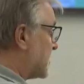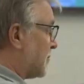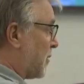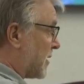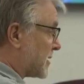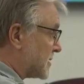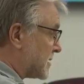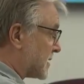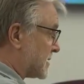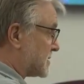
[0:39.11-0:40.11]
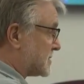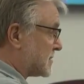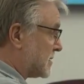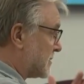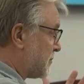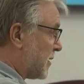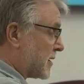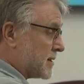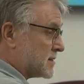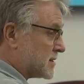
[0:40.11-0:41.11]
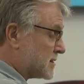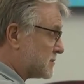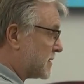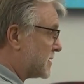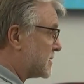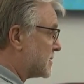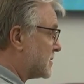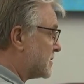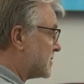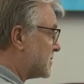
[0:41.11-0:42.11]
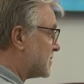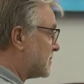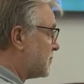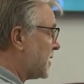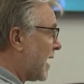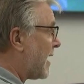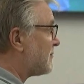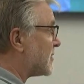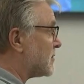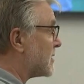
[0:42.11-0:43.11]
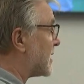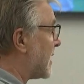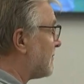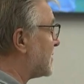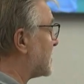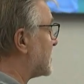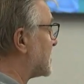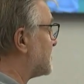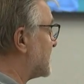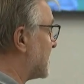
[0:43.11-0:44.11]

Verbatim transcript: The parking tickets and the parking situation. We have to look at everything that's been